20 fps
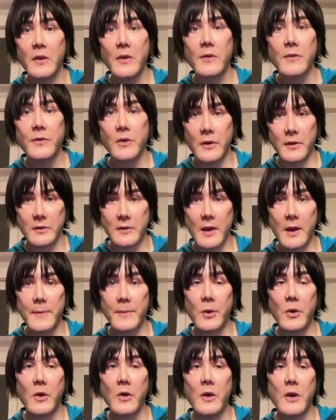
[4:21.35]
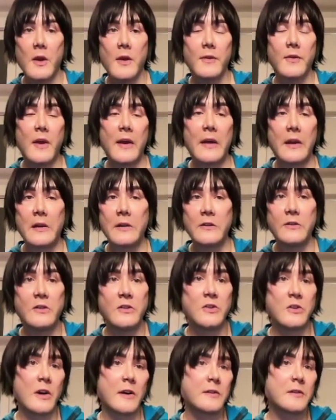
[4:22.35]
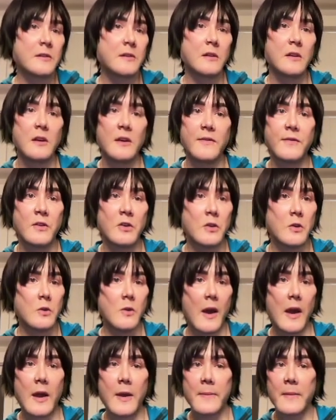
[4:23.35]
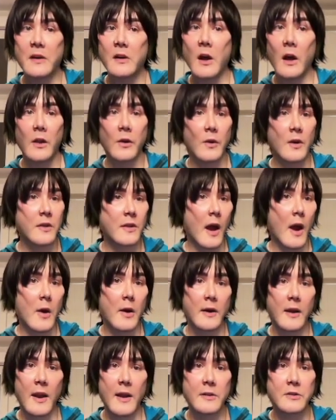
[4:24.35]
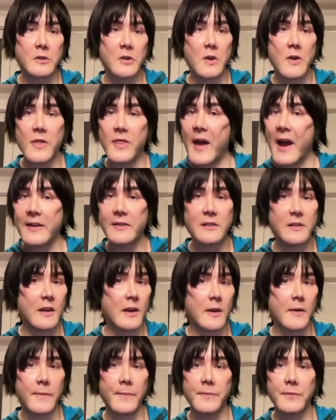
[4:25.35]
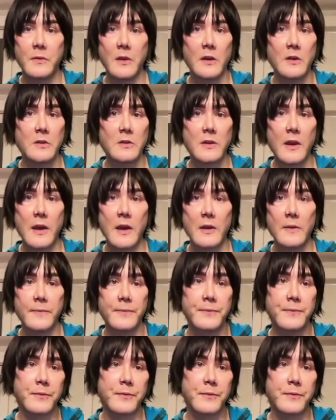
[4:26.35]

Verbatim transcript: For example, they can just give you a medullary thyroid cancer, that's it. They just say